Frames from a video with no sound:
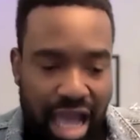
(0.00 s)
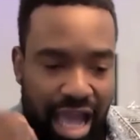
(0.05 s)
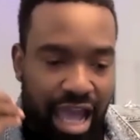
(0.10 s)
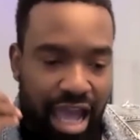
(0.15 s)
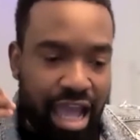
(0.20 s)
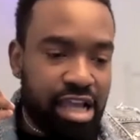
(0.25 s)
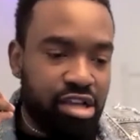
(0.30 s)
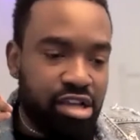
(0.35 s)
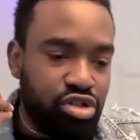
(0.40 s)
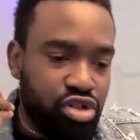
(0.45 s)

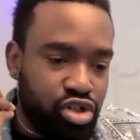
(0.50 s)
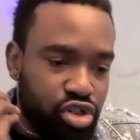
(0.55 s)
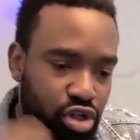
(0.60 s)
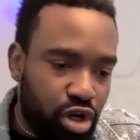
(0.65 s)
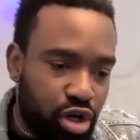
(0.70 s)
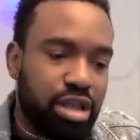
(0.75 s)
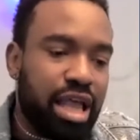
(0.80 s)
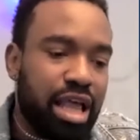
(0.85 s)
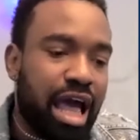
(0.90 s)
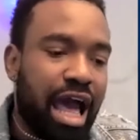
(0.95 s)
In short,
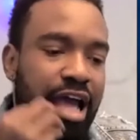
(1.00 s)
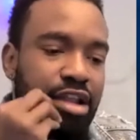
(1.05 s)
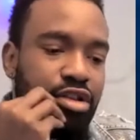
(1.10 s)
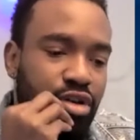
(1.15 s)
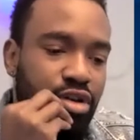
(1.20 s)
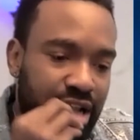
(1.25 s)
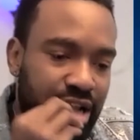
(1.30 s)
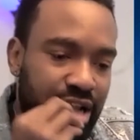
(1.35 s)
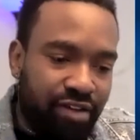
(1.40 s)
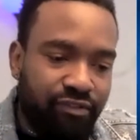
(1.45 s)
I don't
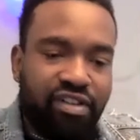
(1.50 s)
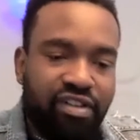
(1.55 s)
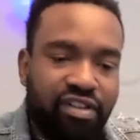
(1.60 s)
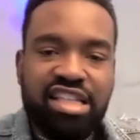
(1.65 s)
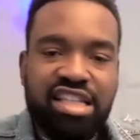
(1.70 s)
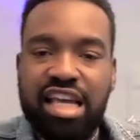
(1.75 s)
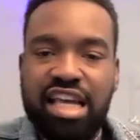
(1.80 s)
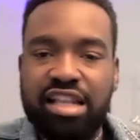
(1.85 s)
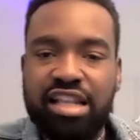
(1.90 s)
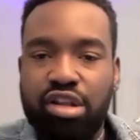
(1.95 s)
advise
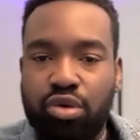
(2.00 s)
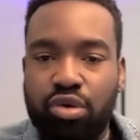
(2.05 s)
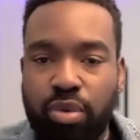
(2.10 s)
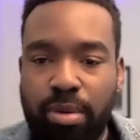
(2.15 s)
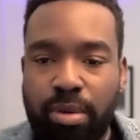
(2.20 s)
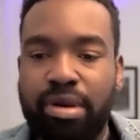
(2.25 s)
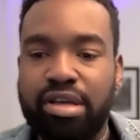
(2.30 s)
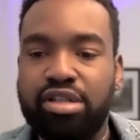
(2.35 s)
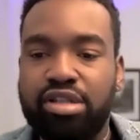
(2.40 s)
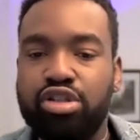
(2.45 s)
any queer
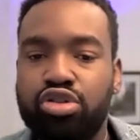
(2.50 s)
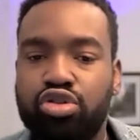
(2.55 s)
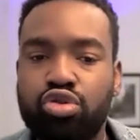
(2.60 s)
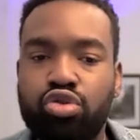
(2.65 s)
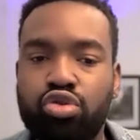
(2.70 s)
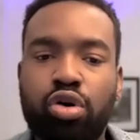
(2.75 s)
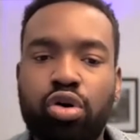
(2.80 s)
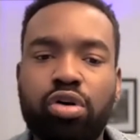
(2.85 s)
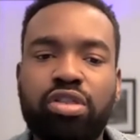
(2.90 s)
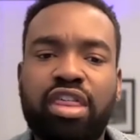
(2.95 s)
person to
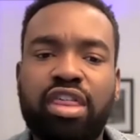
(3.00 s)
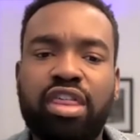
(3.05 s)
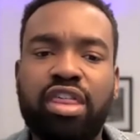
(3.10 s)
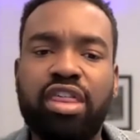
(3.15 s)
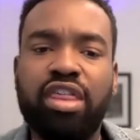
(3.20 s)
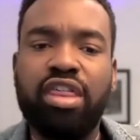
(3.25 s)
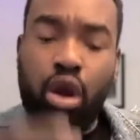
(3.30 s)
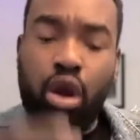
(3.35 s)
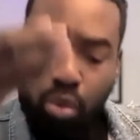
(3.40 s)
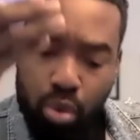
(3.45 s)
go there.
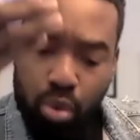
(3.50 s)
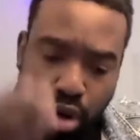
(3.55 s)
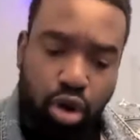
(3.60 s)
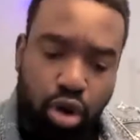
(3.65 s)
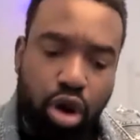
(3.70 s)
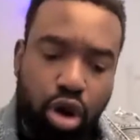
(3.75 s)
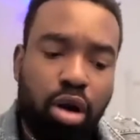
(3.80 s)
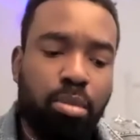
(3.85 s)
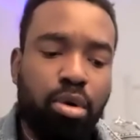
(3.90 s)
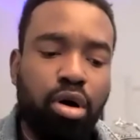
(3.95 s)
We
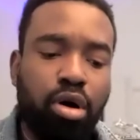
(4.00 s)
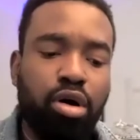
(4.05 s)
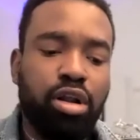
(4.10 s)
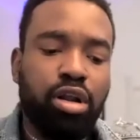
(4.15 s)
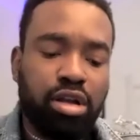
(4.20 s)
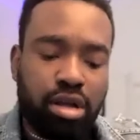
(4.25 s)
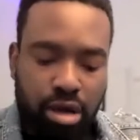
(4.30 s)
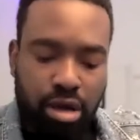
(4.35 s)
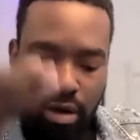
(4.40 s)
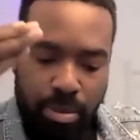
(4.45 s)
will come
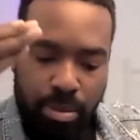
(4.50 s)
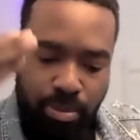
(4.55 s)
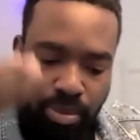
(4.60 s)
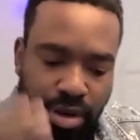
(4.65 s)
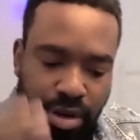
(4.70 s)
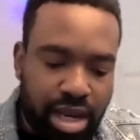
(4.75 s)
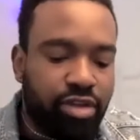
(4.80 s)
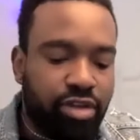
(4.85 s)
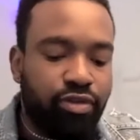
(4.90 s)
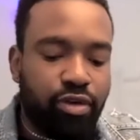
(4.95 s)
on our
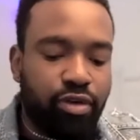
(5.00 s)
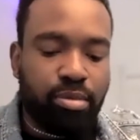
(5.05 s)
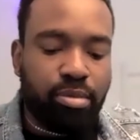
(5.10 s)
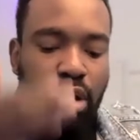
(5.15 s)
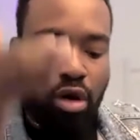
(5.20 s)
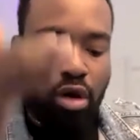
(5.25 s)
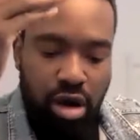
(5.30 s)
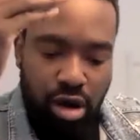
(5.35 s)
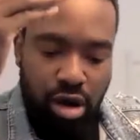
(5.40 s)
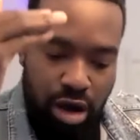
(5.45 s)
platform
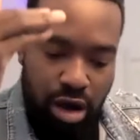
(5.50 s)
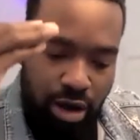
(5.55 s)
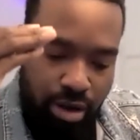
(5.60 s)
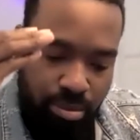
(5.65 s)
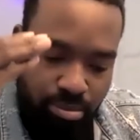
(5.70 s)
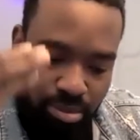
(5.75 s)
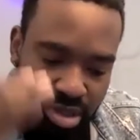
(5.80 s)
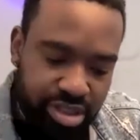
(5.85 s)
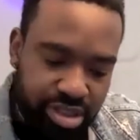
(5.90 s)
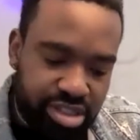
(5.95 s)
or our
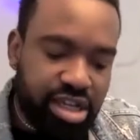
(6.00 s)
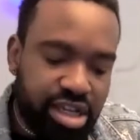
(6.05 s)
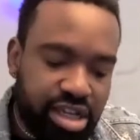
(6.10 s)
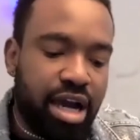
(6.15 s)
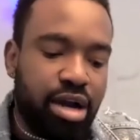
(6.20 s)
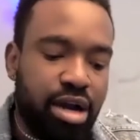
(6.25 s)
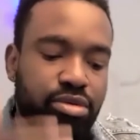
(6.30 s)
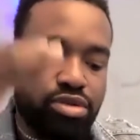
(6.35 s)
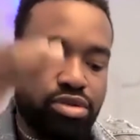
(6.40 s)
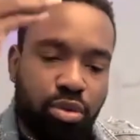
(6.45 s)
media
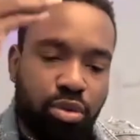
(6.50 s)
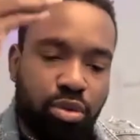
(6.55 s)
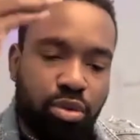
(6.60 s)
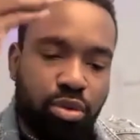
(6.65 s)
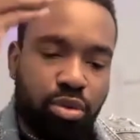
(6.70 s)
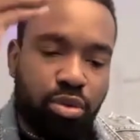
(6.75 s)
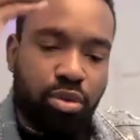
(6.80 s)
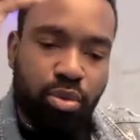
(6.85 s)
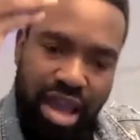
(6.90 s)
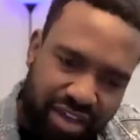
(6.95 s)
house or
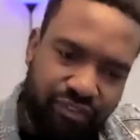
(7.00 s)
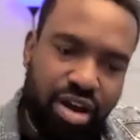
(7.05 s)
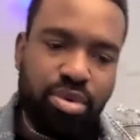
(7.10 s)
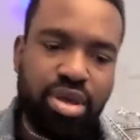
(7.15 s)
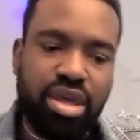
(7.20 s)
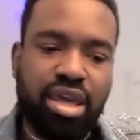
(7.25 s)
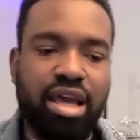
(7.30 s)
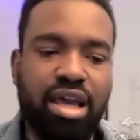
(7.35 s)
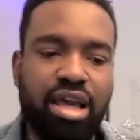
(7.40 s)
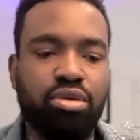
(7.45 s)

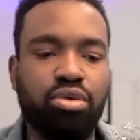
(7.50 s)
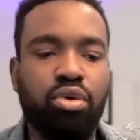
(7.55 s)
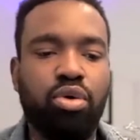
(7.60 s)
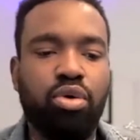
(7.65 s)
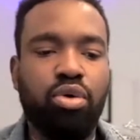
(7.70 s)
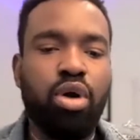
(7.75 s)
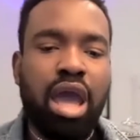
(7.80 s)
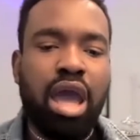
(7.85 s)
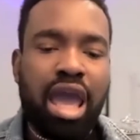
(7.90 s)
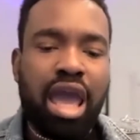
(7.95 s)
wherever we can
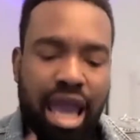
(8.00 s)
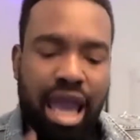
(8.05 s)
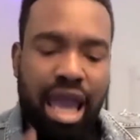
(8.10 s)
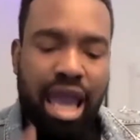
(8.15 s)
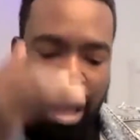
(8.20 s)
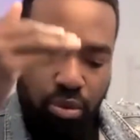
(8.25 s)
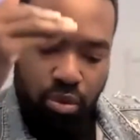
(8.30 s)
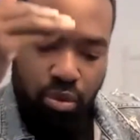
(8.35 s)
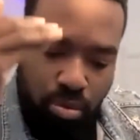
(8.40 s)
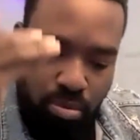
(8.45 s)
go,
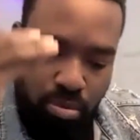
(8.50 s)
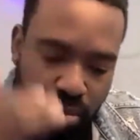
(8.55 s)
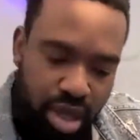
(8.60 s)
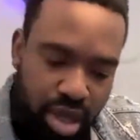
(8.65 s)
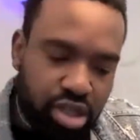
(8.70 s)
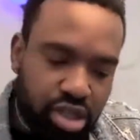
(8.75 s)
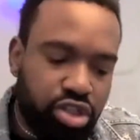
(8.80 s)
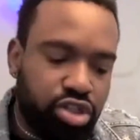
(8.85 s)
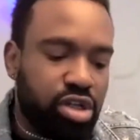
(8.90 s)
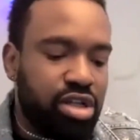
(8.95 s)
and we will
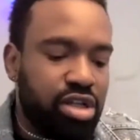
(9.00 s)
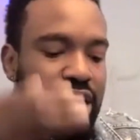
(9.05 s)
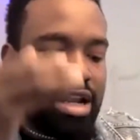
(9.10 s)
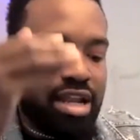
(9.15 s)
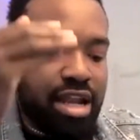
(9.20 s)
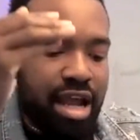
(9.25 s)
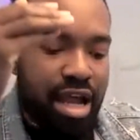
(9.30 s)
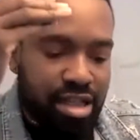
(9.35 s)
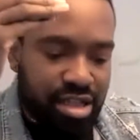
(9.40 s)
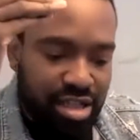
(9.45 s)
make sure
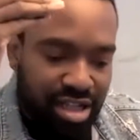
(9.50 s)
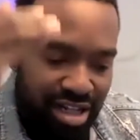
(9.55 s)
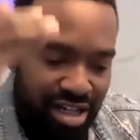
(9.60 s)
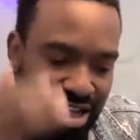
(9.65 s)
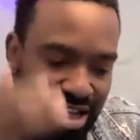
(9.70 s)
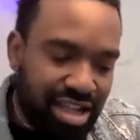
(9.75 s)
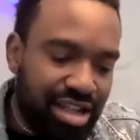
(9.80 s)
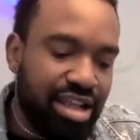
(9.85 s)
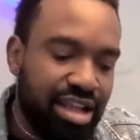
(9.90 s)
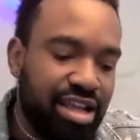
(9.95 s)
that that
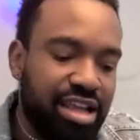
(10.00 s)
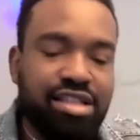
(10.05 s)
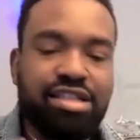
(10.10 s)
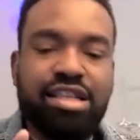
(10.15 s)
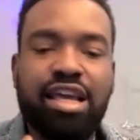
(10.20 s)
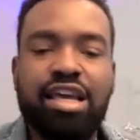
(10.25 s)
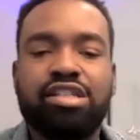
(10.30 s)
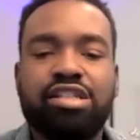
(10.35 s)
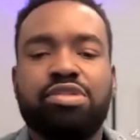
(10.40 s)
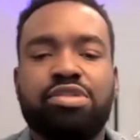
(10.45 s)
clinic is
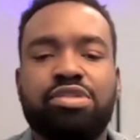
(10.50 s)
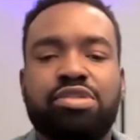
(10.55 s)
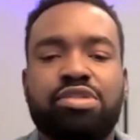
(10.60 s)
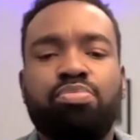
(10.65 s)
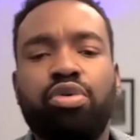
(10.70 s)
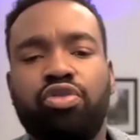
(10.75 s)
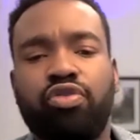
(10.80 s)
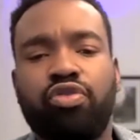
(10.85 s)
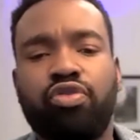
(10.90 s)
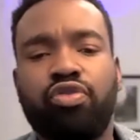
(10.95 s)

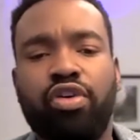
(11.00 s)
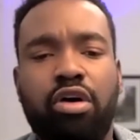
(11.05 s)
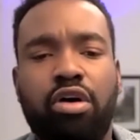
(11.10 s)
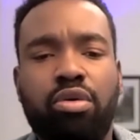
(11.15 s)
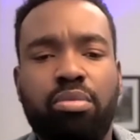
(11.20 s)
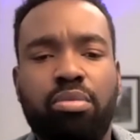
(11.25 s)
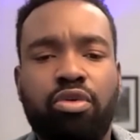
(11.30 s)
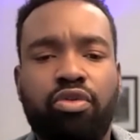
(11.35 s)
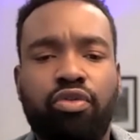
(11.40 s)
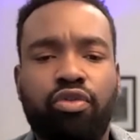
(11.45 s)
exposed for their
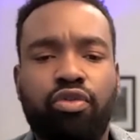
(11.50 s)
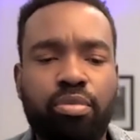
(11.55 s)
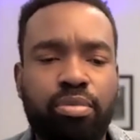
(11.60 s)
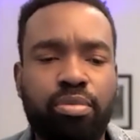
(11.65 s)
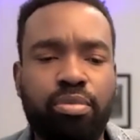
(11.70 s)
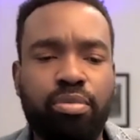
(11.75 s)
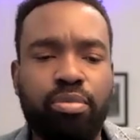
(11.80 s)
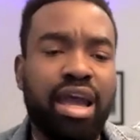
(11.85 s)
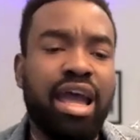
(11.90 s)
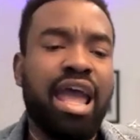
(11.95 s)

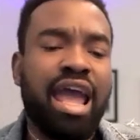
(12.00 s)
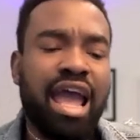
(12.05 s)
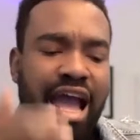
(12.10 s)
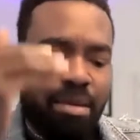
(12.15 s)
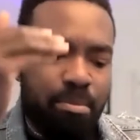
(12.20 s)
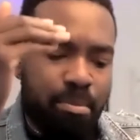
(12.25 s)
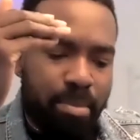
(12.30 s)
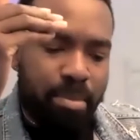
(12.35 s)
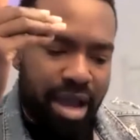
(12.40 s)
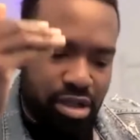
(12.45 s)
homophobia.
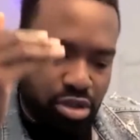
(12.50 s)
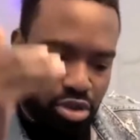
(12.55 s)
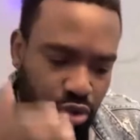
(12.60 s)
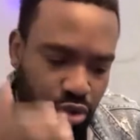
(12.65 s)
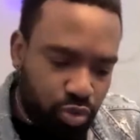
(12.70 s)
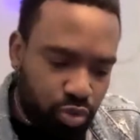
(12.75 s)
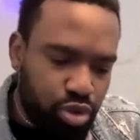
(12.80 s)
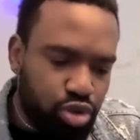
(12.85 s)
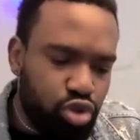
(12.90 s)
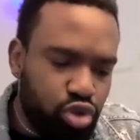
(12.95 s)
And by
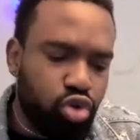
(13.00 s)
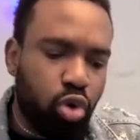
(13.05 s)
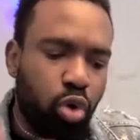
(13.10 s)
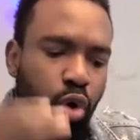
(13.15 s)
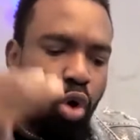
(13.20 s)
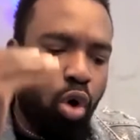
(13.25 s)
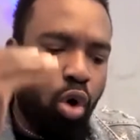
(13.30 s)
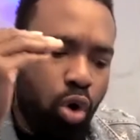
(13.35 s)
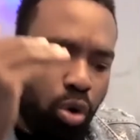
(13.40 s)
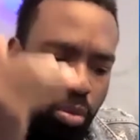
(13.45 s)
doing
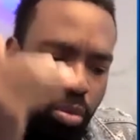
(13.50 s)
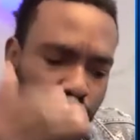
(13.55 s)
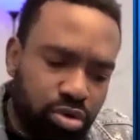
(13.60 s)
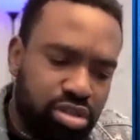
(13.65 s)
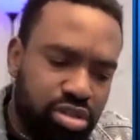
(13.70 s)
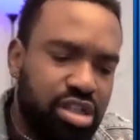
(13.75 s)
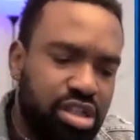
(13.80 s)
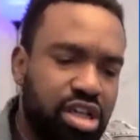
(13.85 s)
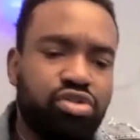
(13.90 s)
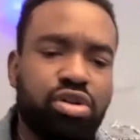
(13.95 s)
so,
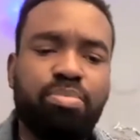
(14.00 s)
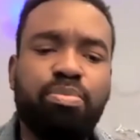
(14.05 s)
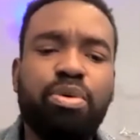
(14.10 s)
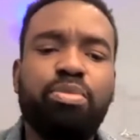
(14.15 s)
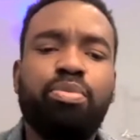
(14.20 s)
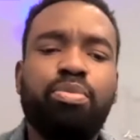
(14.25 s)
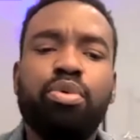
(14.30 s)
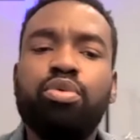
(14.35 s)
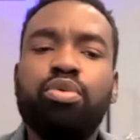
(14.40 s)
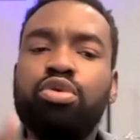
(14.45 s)
homosexual
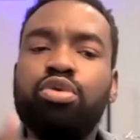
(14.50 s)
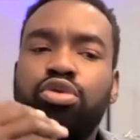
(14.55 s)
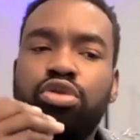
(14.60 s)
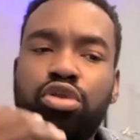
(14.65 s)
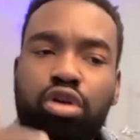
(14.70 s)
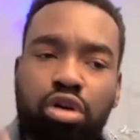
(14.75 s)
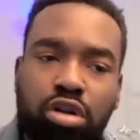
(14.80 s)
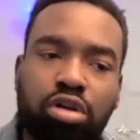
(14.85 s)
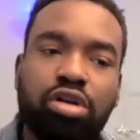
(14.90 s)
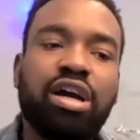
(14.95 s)
people will no
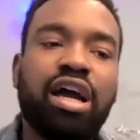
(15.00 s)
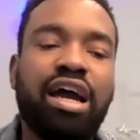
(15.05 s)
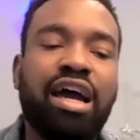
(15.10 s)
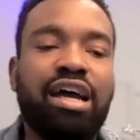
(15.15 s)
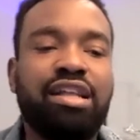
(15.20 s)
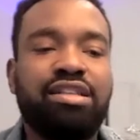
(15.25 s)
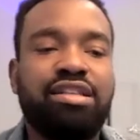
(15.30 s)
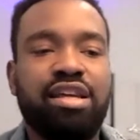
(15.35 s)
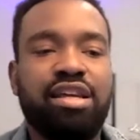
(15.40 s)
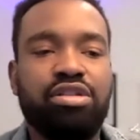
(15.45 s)
longer
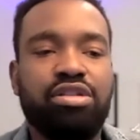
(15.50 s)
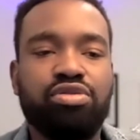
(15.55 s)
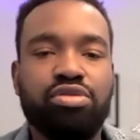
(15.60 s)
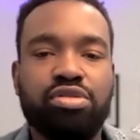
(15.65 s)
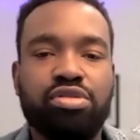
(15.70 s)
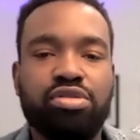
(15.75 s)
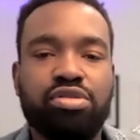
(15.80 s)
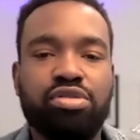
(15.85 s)
attend those